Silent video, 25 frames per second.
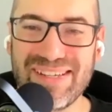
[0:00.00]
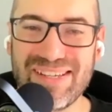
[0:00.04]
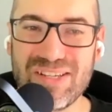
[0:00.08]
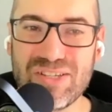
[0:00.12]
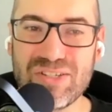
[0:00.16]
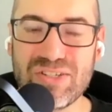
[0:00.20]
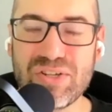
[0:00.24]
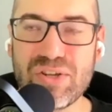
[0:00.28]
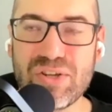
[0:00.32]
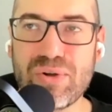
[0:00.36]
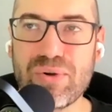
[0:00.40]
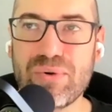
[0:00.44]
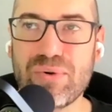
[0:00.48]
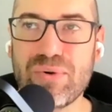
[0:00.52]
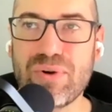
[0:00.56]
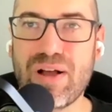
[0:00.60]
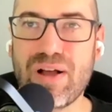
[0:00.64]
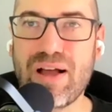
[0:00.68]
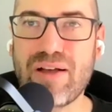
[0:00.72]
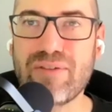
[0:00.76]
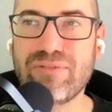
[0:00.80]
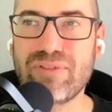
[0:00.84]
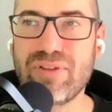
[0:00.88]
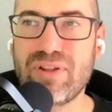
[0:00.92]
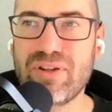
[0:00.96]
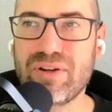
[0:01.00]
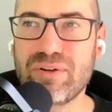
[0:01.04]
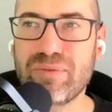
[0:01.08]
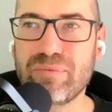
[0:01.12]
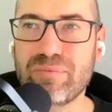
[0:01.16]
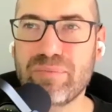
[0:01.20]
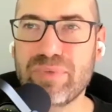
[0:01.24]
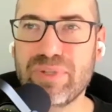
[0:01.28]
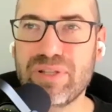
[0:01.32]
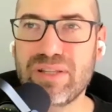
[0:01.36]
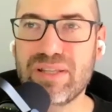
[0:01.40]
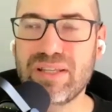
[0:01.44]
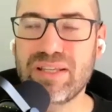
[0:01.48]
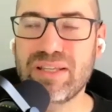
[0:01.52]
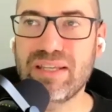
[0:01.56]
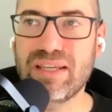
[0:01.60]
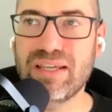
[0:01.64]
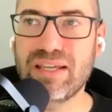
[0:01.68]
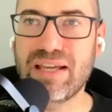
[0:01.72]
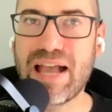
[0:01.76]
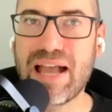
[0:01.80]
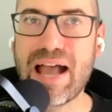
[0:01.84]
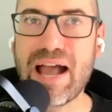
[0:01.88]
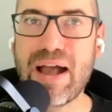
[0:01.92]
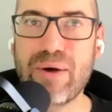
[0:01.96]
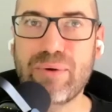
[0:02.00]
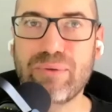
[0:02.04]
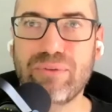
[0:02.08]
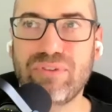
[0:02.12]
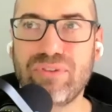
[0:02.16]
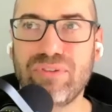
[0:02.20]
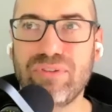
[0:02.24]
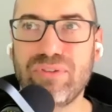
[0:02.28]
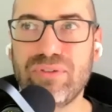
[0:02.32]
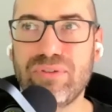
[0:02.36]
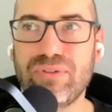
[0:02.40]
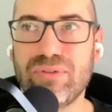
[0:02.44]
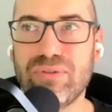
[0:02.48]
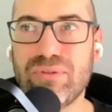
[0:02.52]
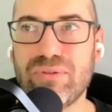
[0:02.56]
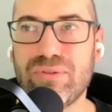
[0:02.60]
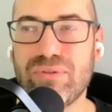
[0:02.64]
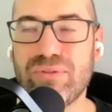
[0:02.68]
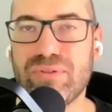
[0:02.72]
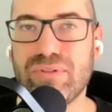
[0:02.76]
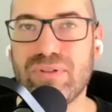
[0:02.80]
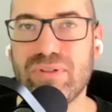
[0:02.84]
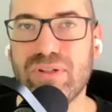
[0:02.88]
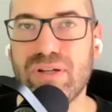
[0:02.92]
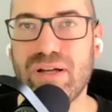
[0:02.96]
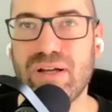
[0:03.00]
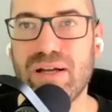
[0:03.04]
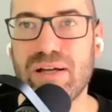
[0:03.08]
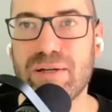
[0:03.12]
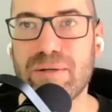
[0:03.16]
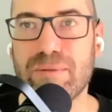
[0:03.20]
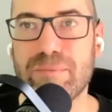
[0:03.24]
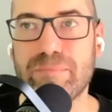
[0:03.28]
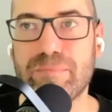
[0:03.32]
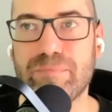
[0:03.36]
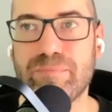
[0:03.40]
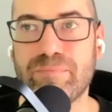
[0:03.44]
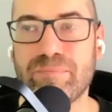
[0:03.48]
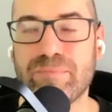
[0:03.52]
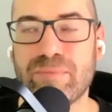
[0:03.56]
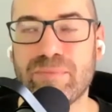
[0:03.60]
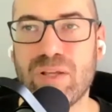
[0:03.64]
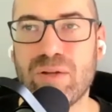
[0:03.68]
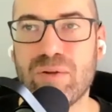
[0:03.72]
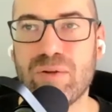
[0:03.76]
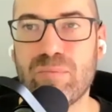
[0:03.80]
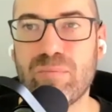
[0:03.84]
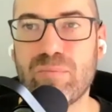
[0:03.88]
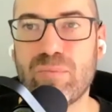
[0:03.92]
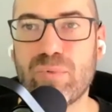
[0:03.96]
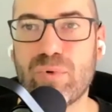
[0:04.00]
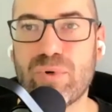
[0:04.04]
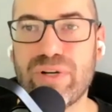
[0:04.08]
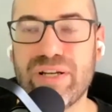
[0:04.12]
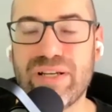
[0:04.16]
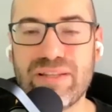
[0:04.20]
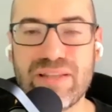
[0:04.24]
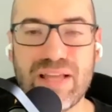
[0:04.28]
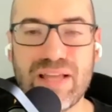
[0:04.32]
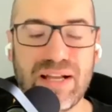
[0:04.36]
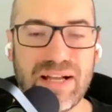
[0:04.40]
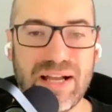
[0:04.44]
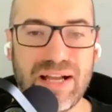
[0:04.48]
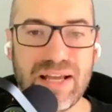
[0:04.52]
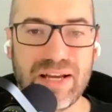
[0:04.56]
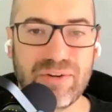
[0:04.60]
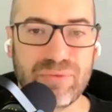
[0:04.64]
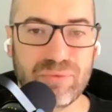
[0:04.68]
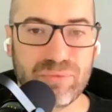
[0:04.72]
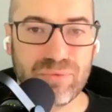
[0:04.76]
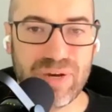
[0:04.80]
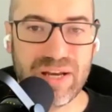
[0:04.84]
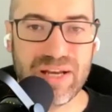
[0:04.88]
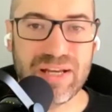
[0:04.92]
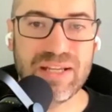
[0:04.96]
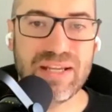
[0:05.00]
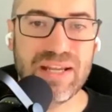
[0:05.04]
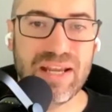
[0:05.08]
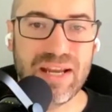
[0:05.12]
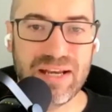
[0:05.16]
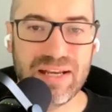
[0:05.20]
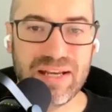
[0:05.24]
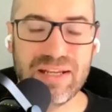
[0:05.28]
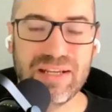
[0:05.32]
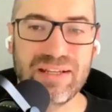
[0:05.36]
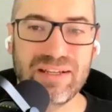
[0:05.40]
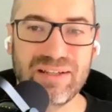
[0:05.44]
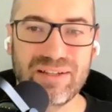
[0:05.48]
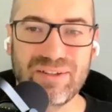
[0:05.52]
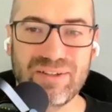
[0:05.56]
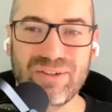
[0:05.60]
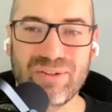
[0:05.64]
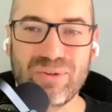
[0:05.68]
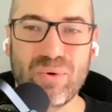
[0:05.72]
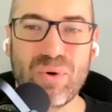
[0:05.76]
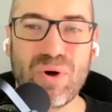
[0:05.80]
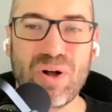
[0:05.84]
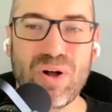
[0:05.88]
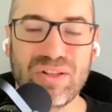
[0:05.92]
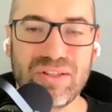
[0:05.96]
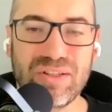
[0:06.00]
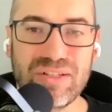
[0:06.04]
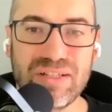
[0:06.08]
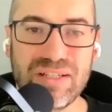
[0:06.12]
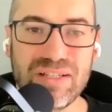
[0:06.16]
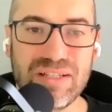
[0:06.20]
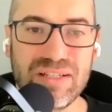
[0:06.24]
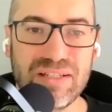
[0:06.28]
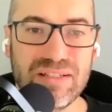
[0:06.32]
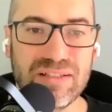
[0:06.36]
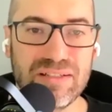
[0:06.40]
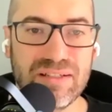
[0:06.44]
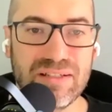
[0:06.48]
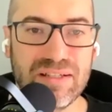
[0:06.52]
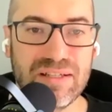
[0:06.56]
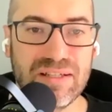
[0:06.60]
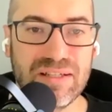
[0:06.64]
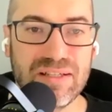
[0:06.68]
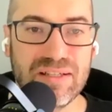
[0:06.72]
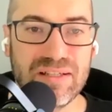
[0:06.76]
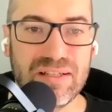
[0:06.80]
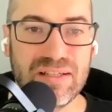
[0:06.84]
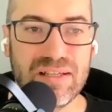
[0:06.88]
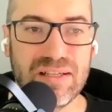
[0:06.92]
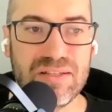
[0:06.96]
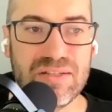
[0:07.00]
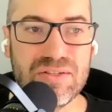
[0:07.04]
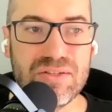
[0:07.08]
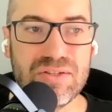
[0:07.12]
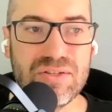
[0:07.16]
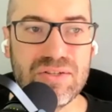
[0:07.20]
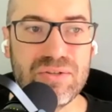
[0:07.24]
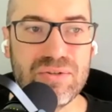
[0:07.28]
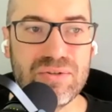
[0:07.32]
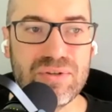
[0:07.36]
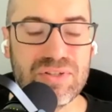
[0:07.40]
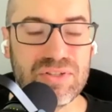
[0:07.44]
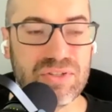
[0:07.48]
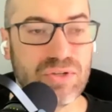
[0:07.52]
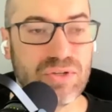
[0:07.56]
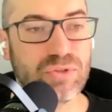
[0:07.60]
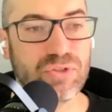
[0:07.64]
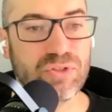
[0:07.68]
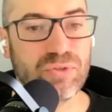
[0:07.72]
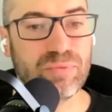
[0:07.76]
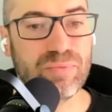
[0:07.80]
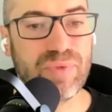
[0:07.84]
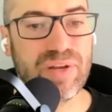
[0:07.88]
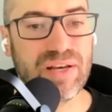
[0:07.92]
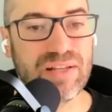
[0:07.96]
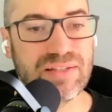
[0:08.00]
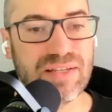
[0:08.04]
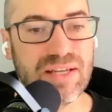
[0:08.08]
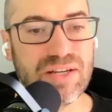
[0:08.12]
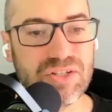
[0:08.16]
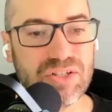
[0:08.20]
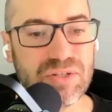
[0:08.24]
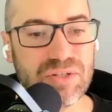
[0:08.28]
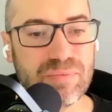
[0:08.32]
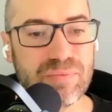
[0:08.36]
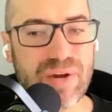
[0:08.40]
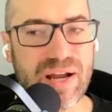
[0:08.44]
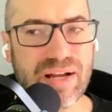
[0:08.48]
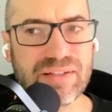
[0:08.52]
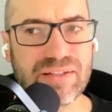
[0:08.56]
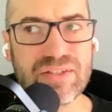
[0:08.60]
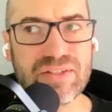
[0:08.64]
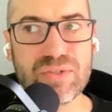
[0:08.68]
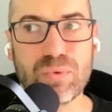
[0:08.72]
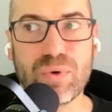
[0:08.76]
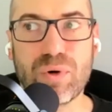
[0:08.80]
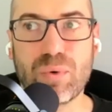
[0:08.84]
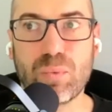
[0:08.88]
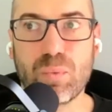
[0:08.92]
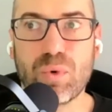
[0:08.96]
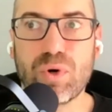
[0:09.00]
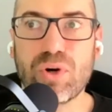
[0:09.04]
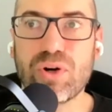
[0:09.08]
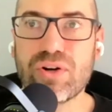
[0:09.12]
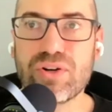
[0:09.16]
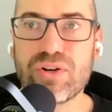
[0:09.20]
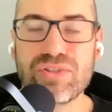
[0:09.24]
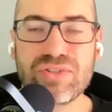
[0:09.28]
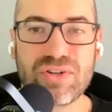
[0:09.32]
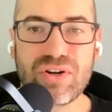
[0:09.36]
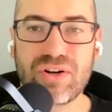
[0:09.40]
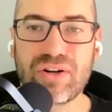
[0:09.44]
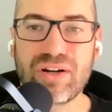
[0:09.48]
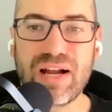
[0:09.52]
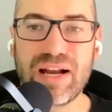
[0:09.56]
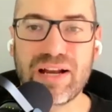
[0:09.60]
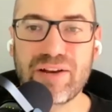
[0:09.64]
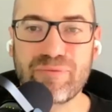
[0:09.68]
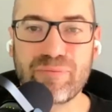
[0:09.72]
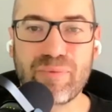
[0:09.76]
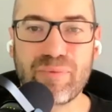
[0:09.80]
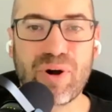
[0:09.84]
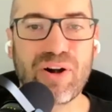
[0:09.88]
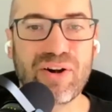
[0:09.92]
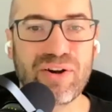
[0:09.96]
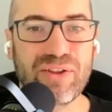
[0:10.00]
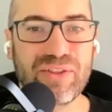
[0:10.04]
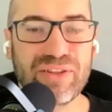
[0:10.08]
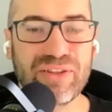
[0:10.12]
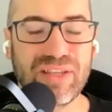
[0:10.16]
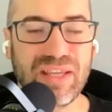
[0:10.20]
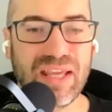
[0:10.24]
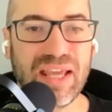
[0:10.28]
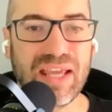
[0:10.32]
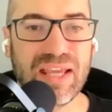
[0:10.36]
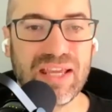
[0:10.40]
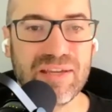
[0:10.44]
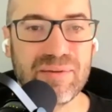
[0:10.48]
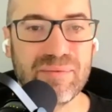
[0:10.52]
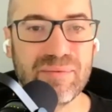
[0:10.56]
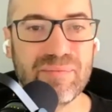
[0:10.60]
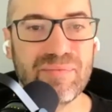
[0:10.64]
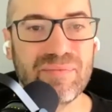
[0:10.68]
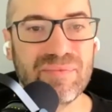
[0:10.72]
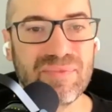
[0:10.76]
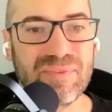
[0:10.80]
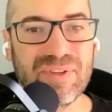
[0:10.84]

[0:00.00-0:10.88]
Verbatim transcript: So I've long been thinking how to um, bring that kind of radiating quality into a social meditation practice where words are kind of part of the game.